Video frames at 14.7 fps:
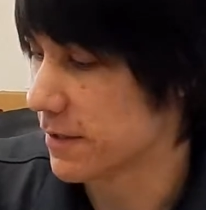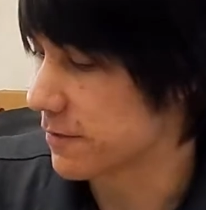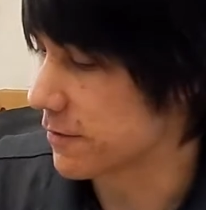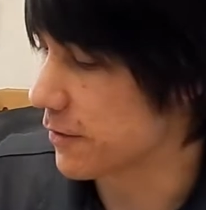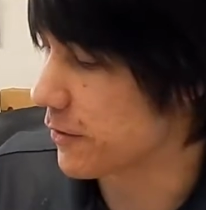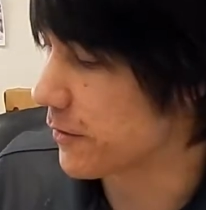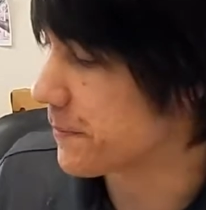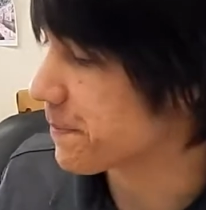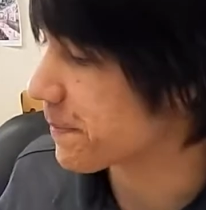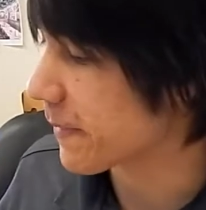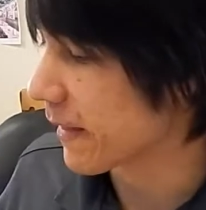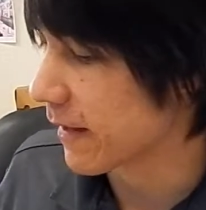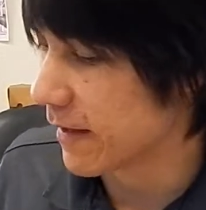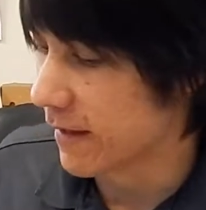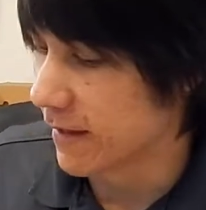So
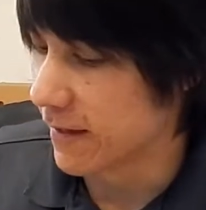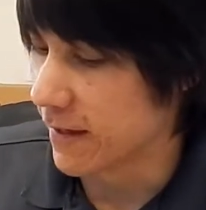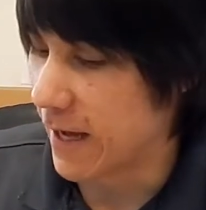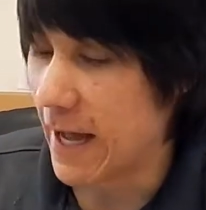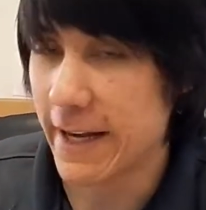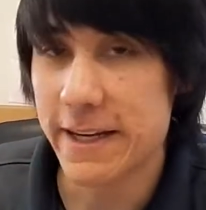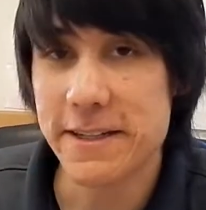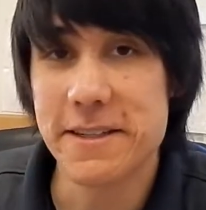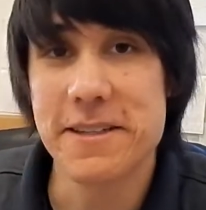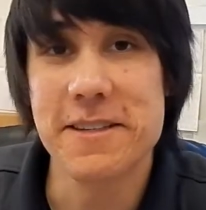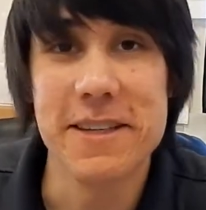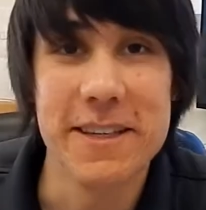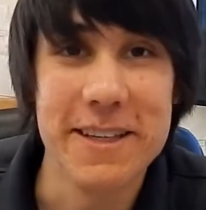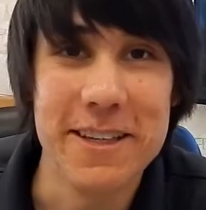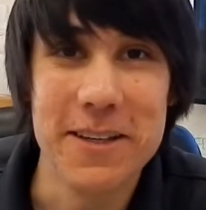I get to
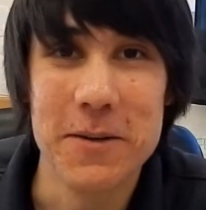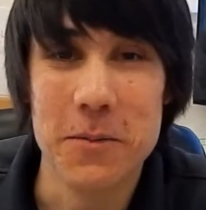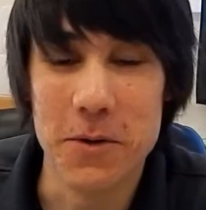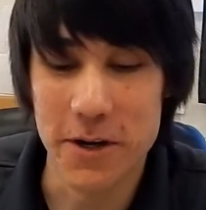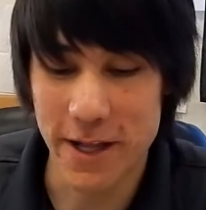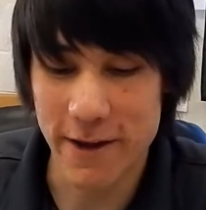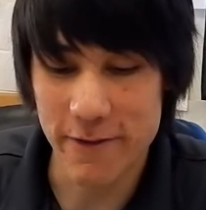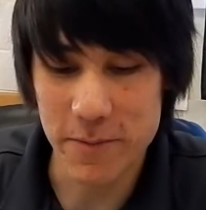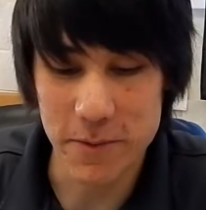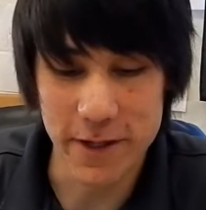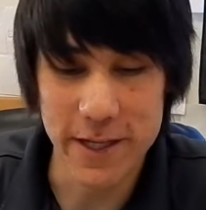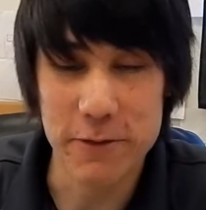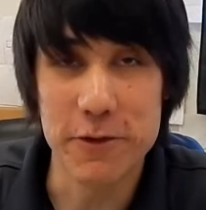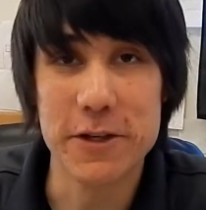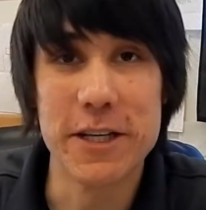see what
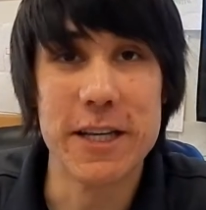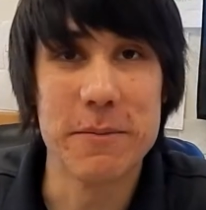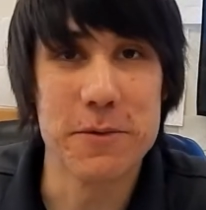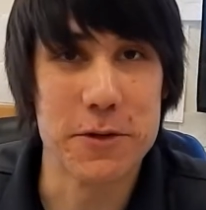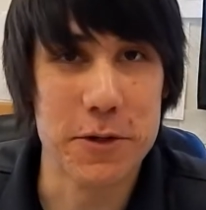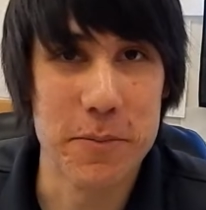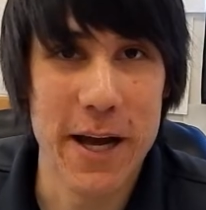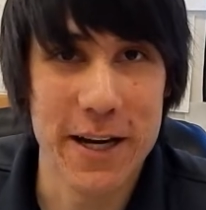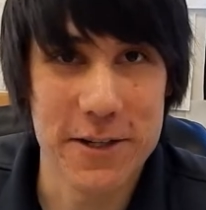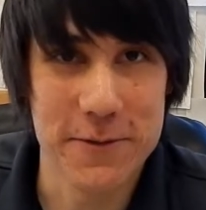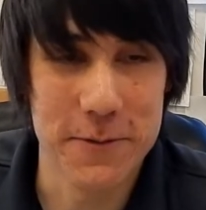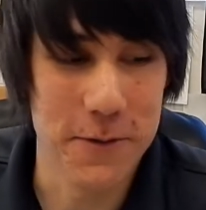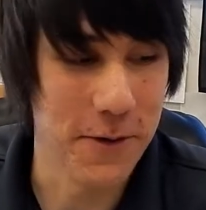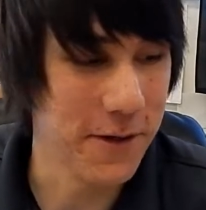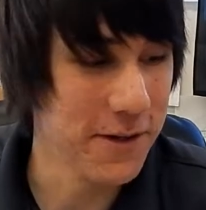everybody redeems their packs
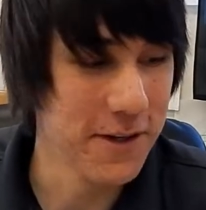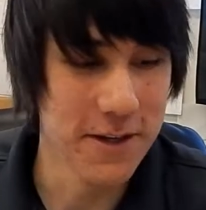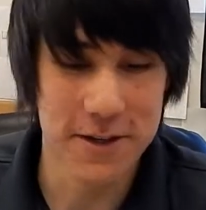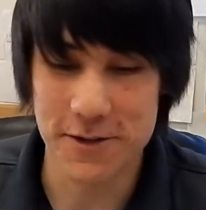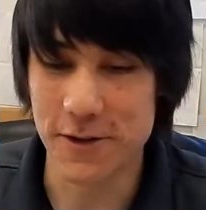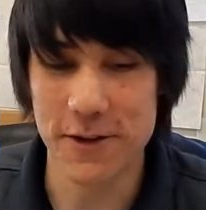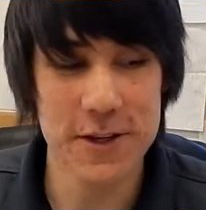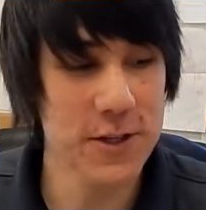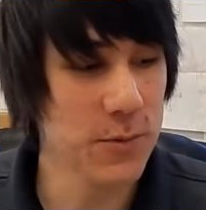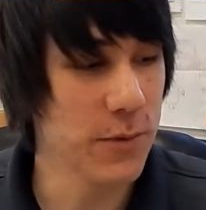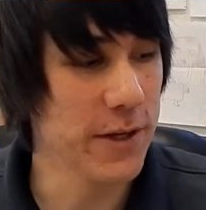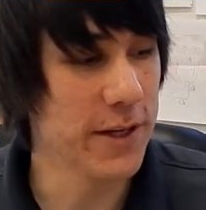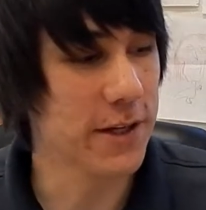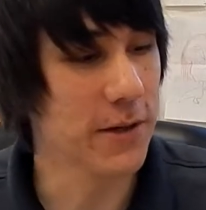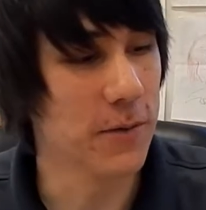for. So this
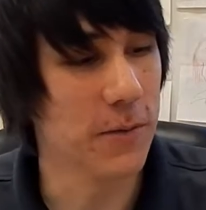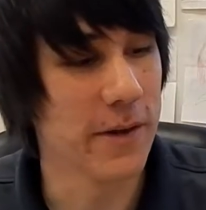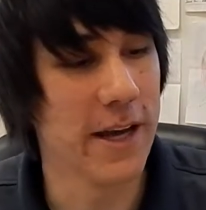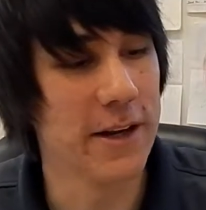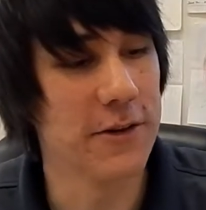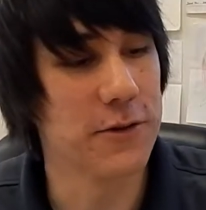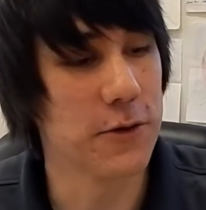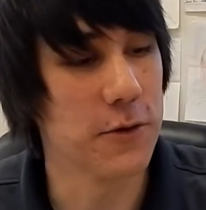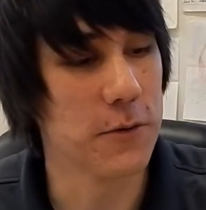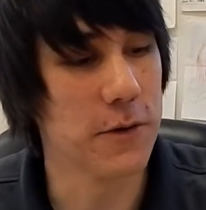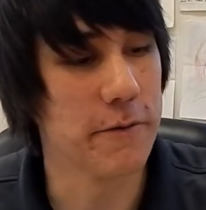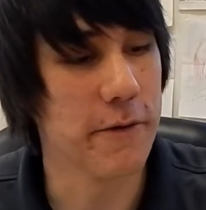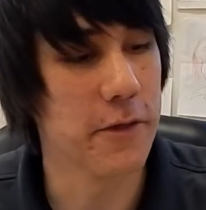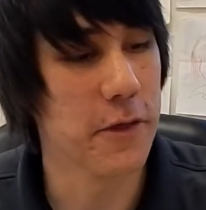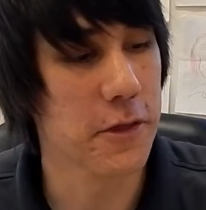week we had a total
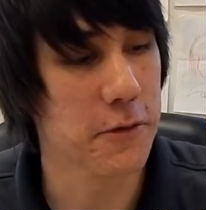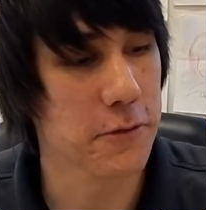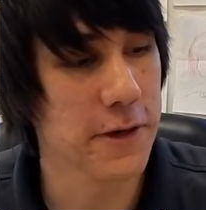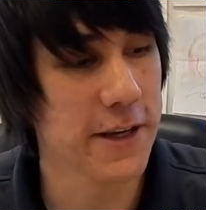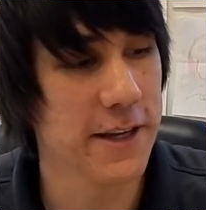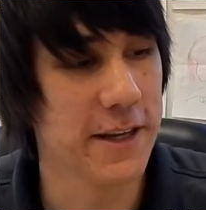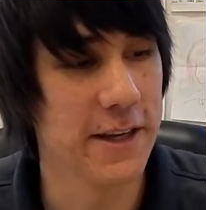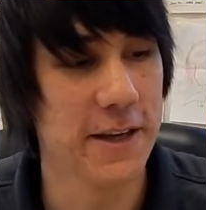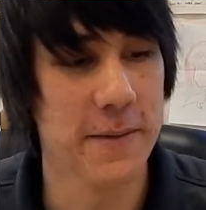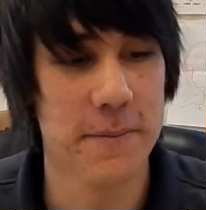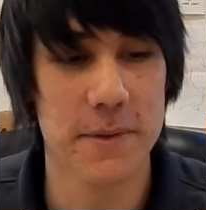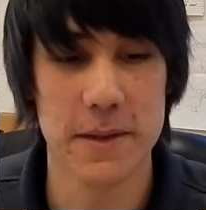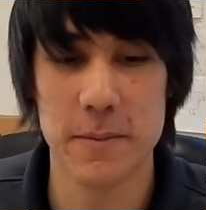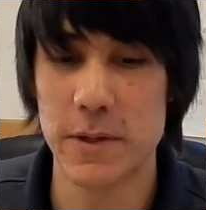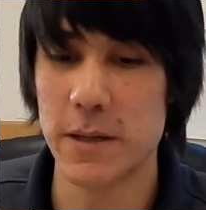of 3
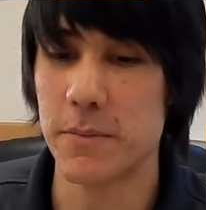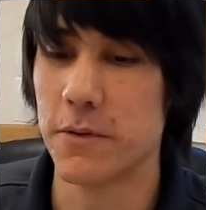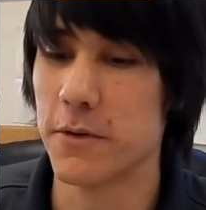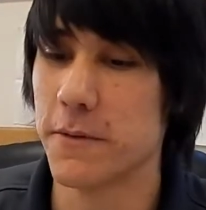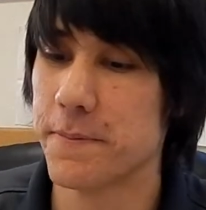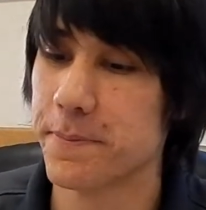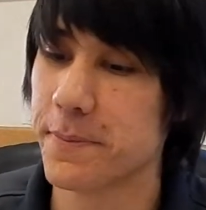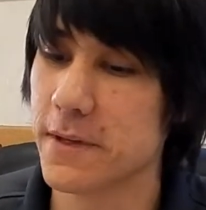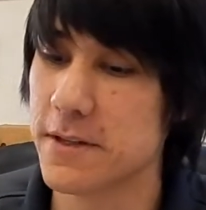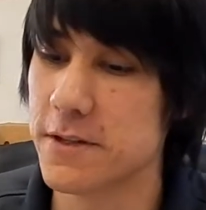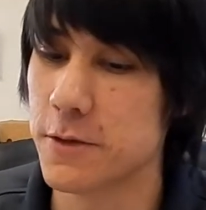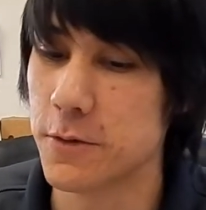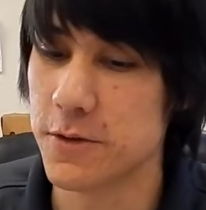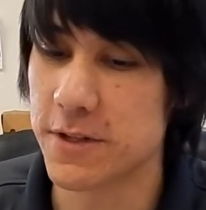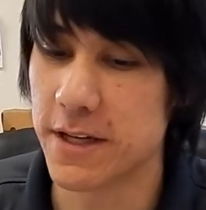people
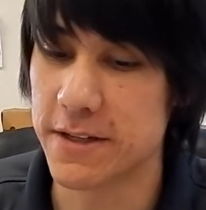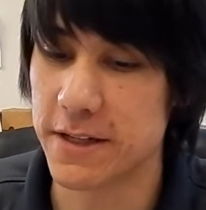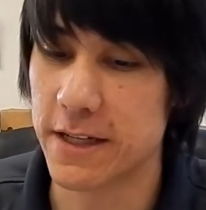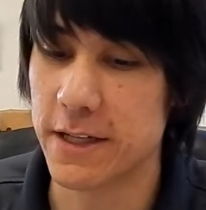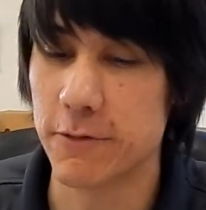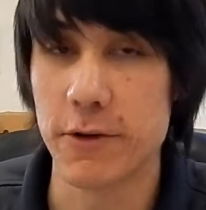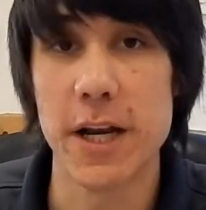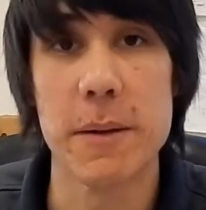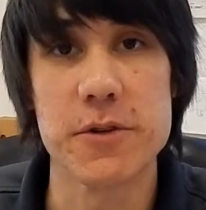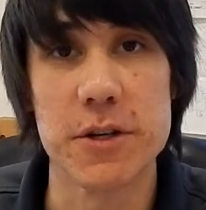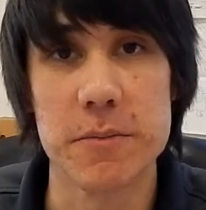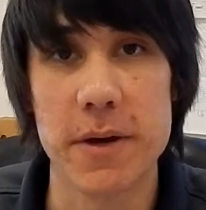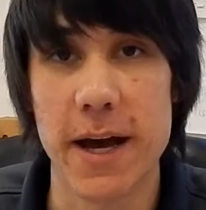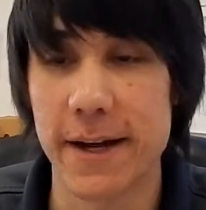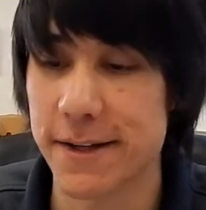who sent in
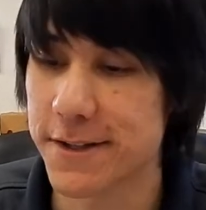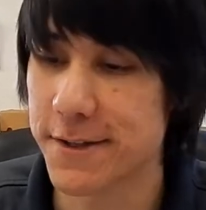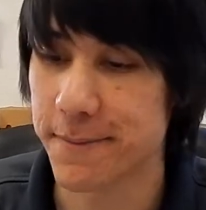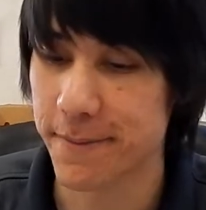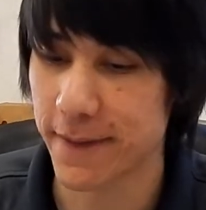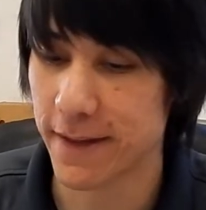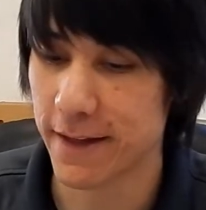redemption packs.